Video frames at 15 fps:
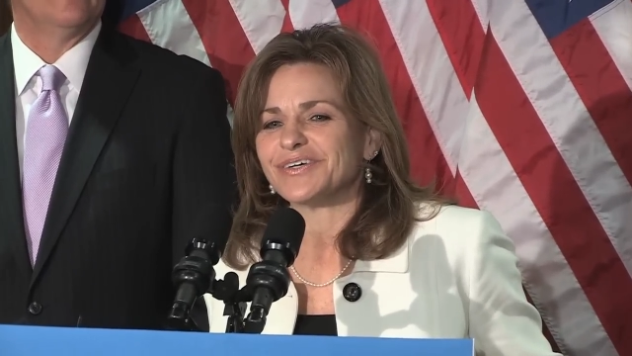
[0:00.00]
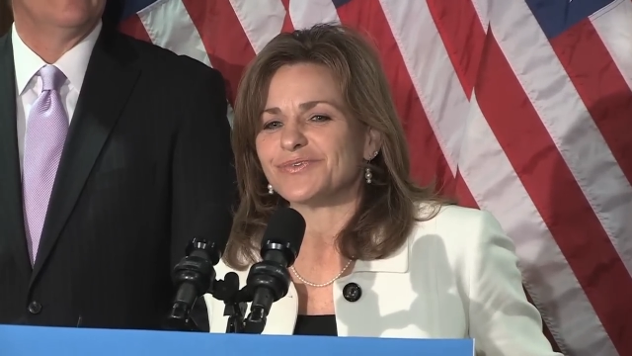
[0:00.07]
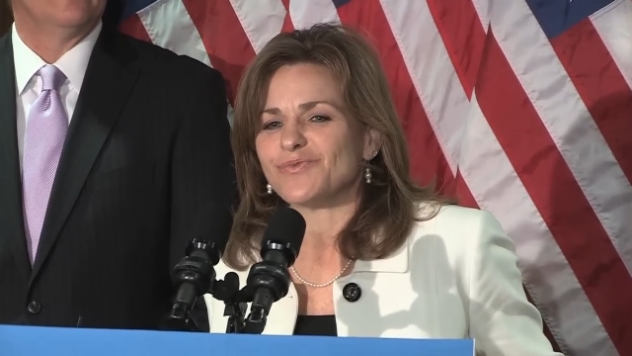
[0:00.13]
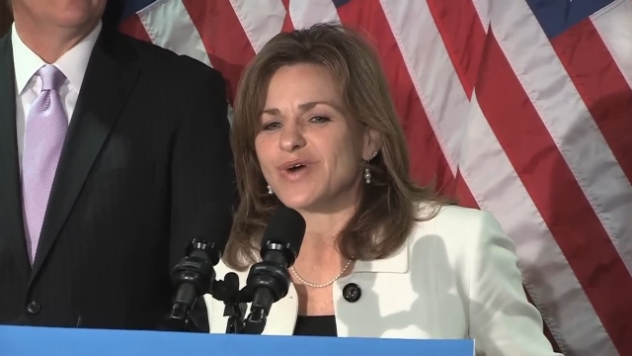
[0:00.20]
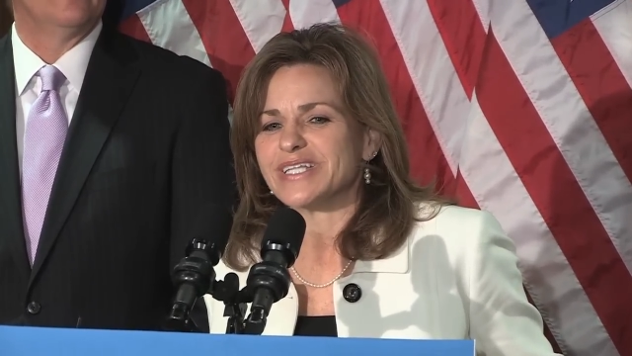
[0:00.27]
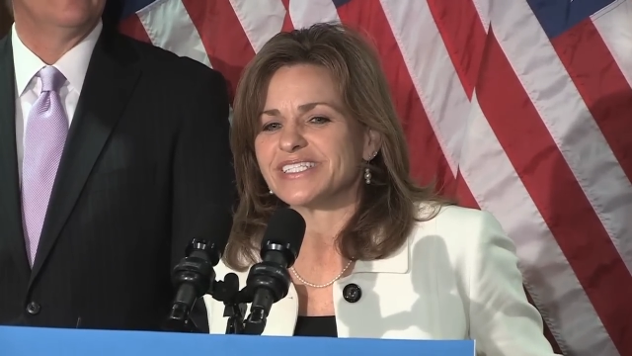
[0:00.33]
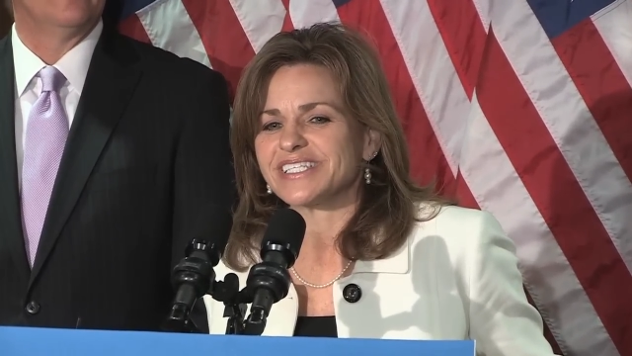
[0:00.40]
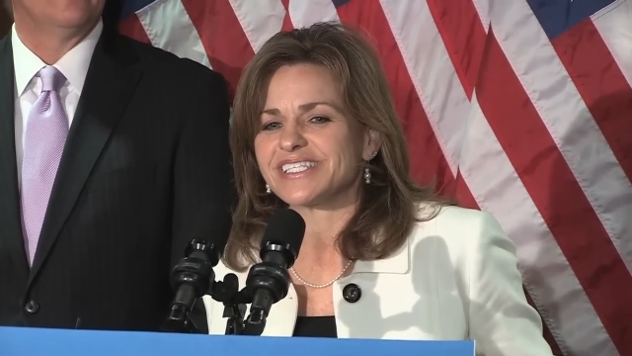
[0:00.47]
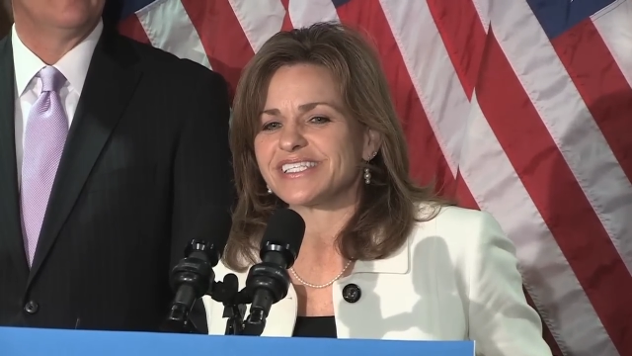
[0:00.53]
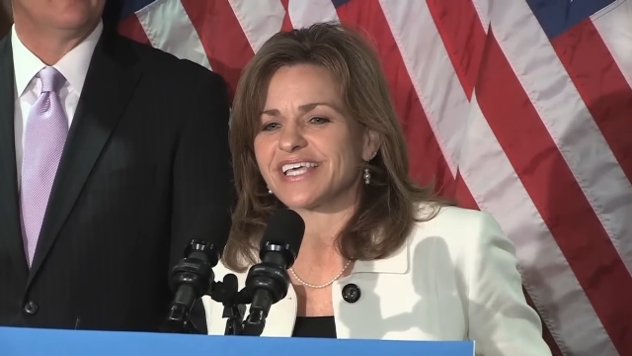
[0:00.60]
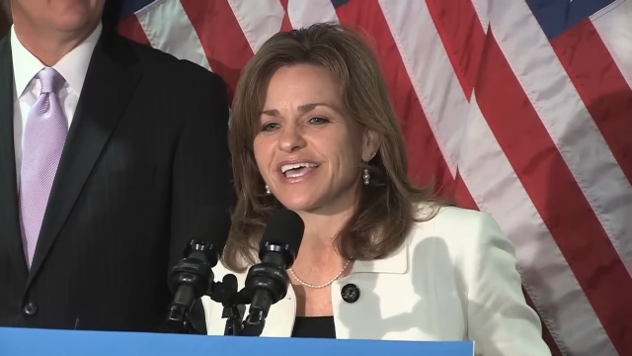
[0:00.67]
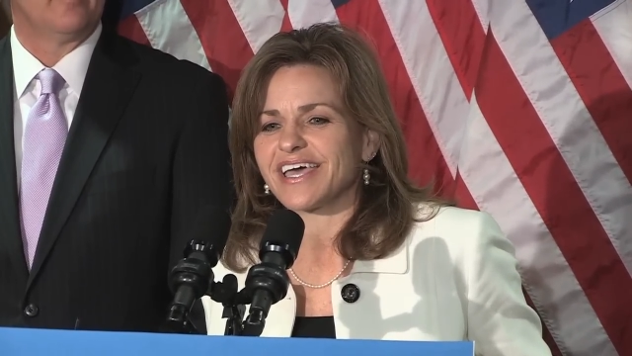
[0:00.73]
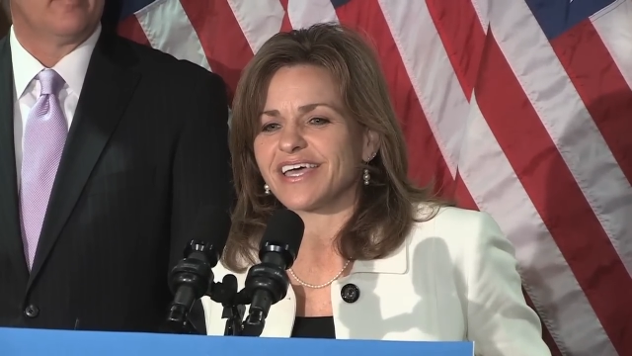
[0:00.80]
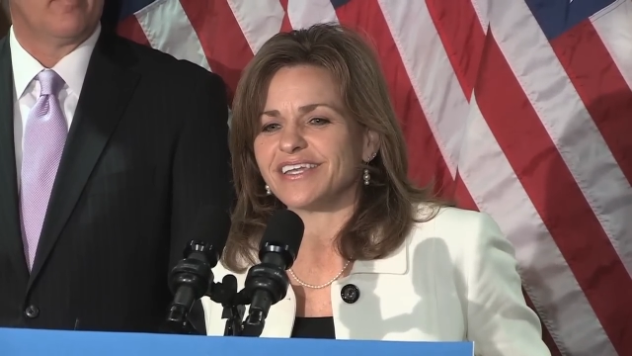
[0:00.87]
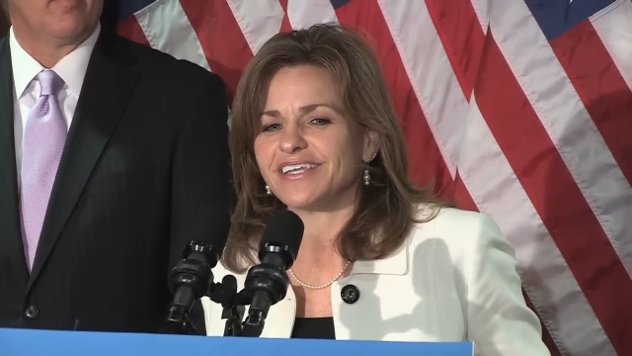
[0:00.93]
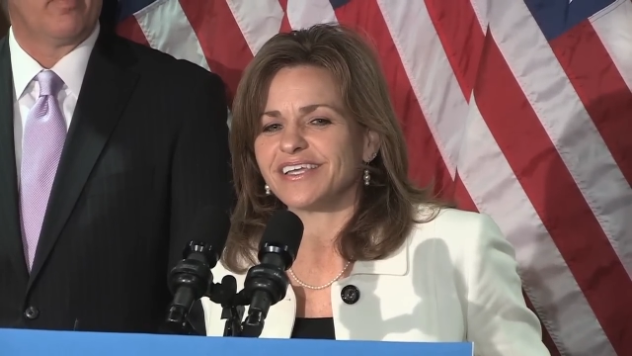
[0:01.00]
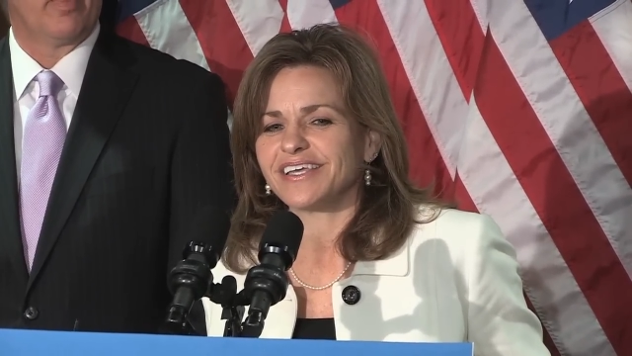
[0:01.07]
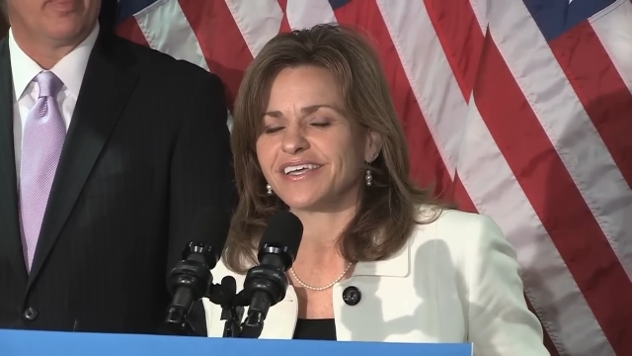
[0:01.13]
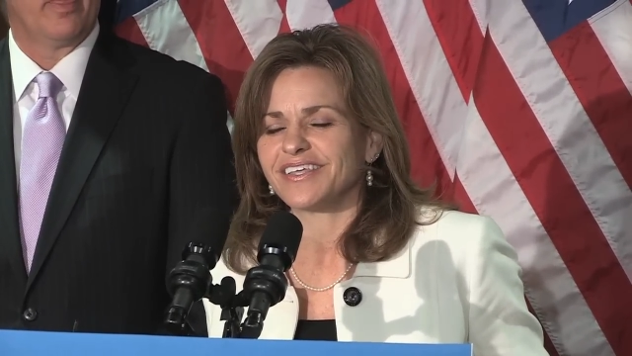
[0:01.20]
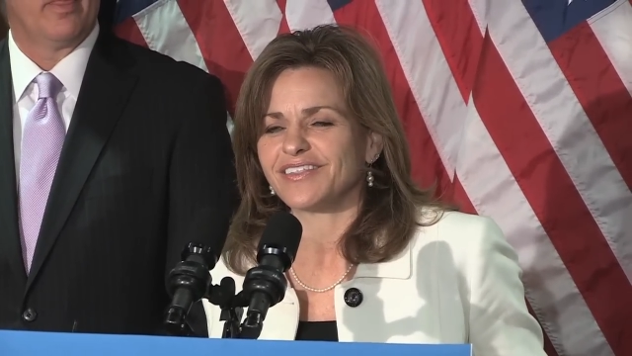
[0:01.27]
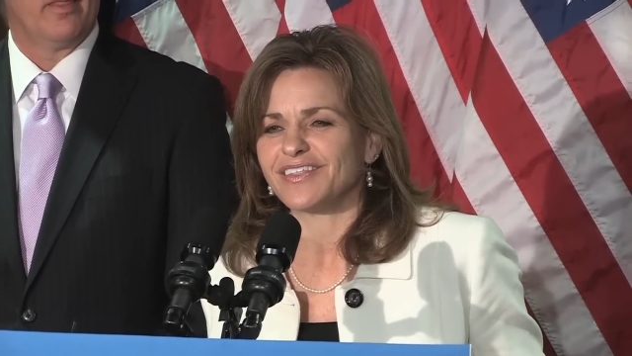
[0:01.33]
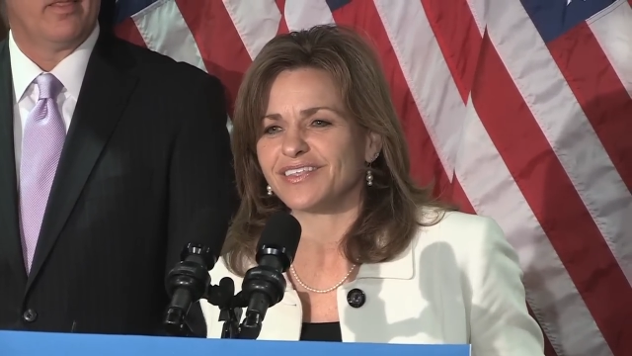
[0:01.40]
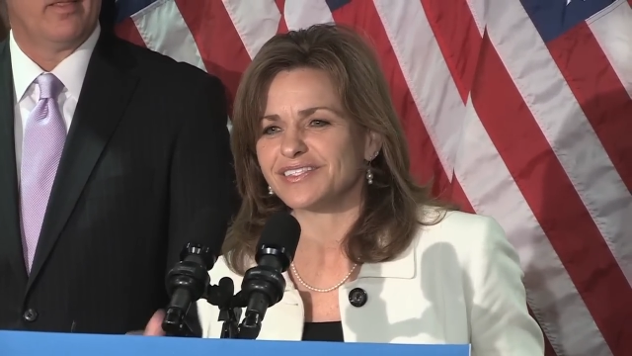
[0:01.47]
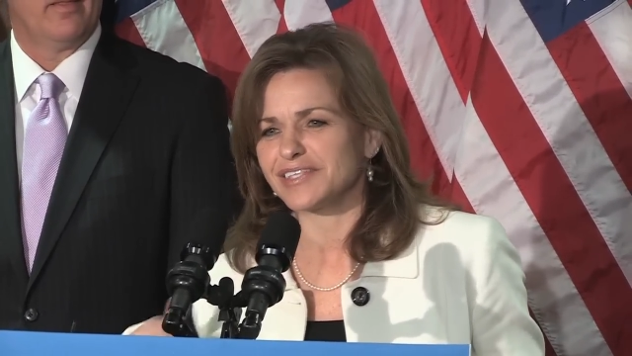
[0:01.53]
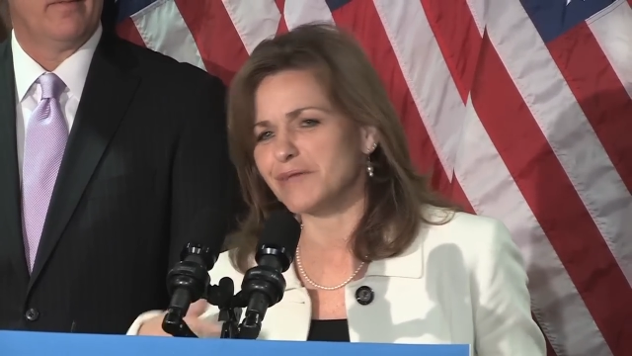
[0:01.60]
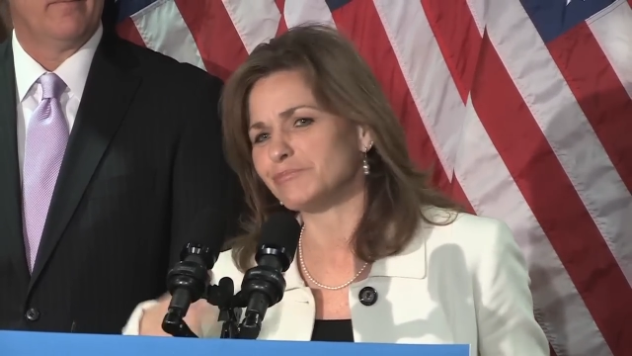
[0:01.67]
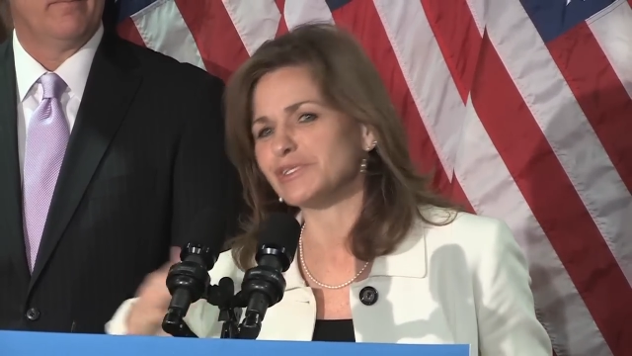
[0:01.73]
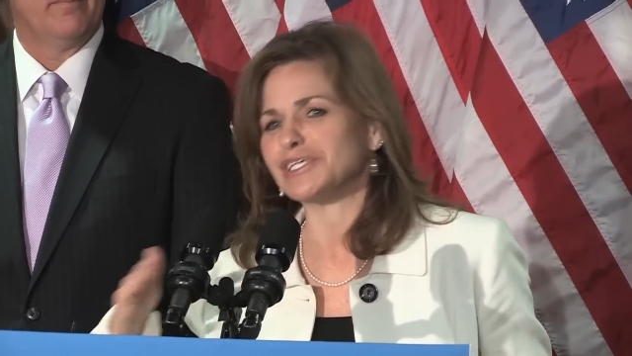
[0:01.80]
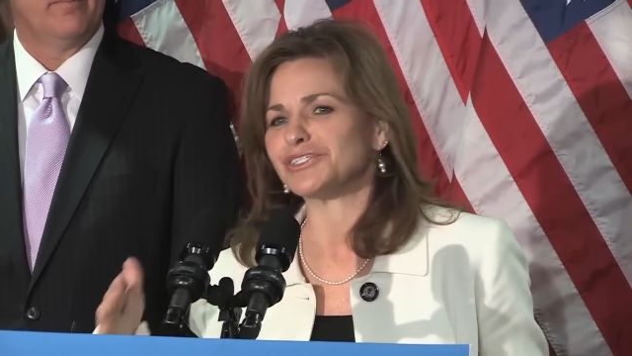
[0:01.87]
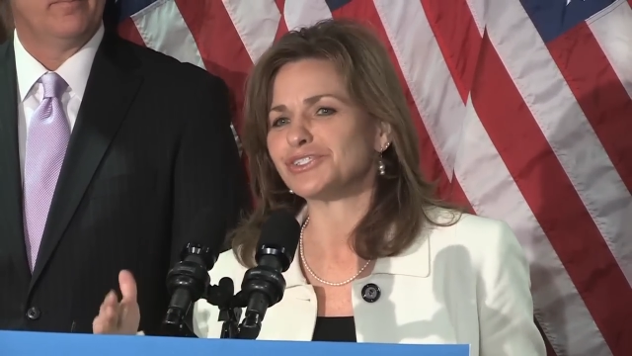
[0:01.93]
once said
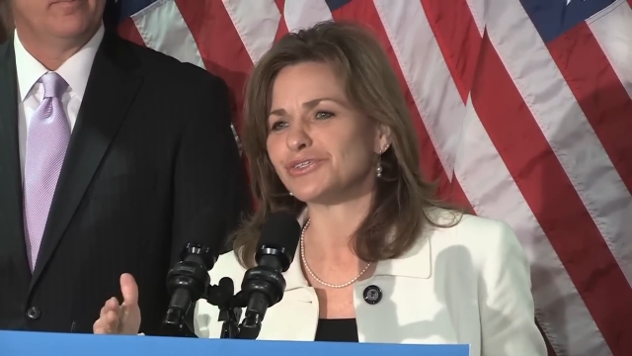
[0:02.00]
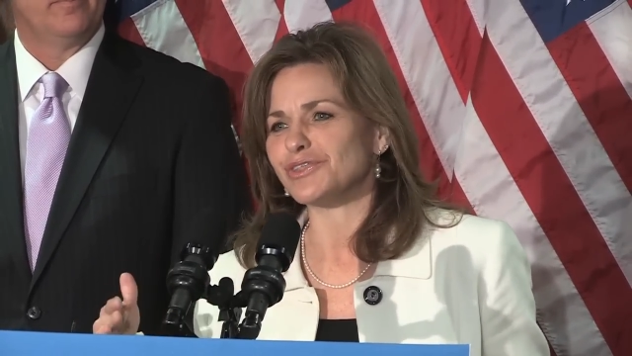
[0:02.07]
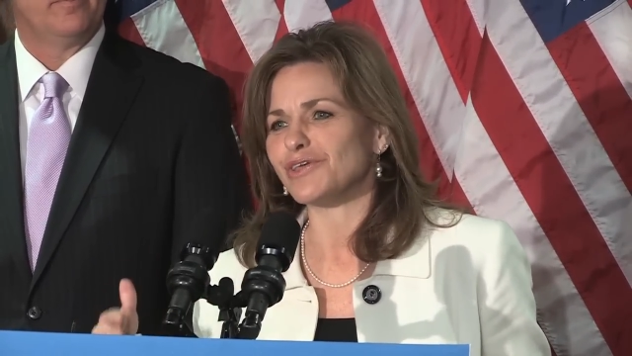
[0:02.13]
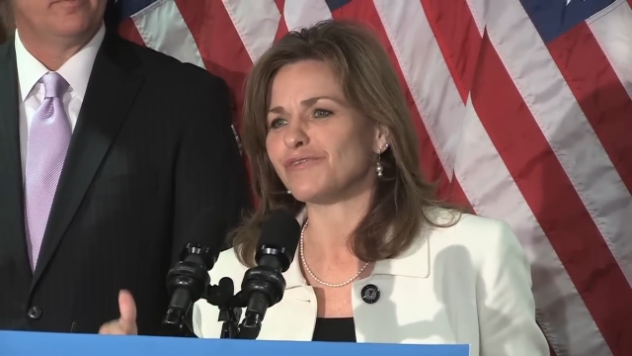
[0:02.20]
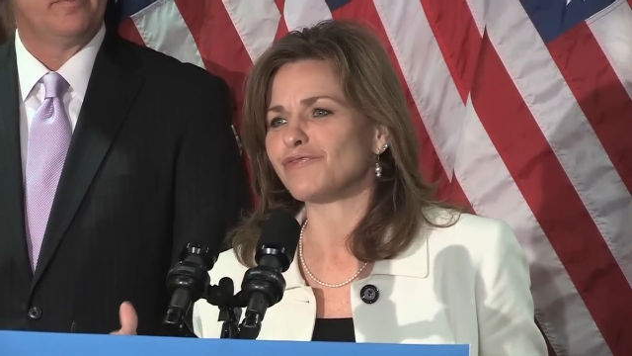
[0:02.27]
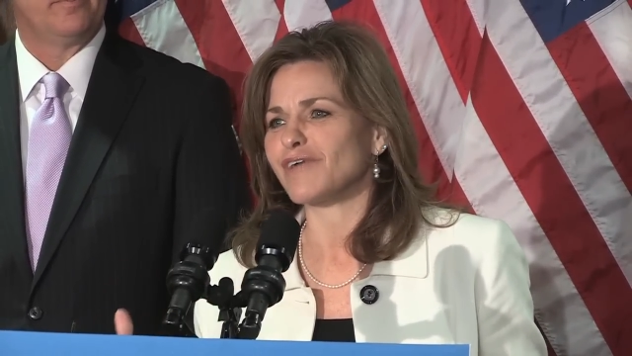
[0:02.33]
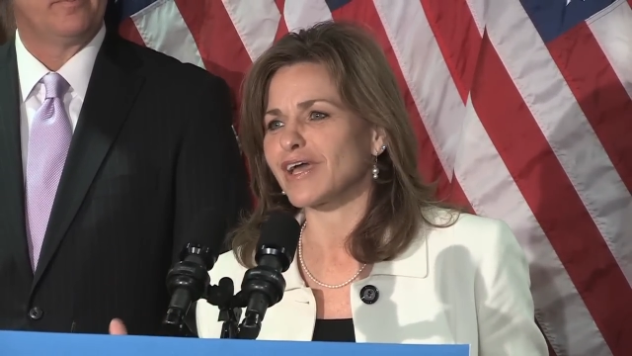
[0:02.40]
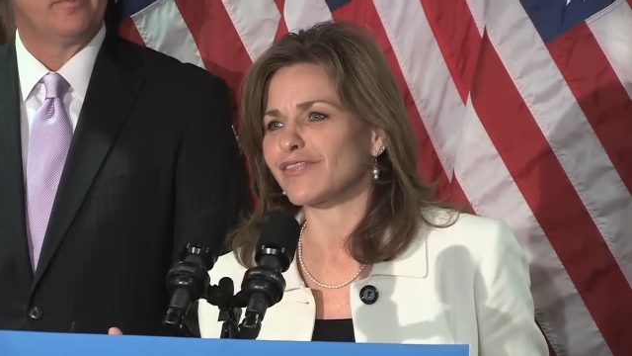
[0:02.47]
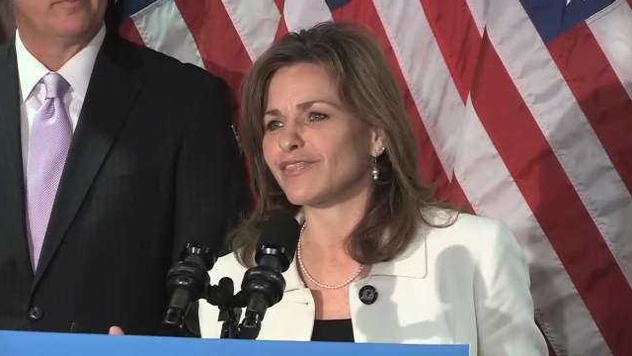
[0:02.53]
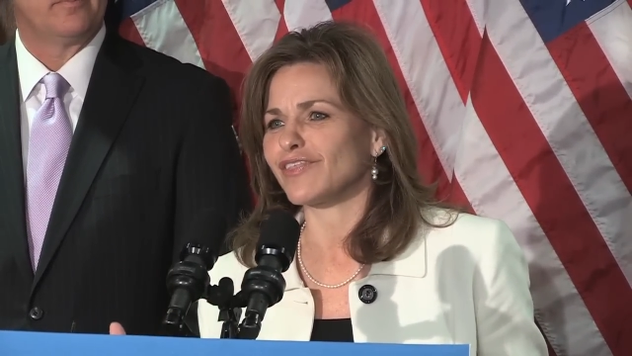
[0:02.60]
something to the effect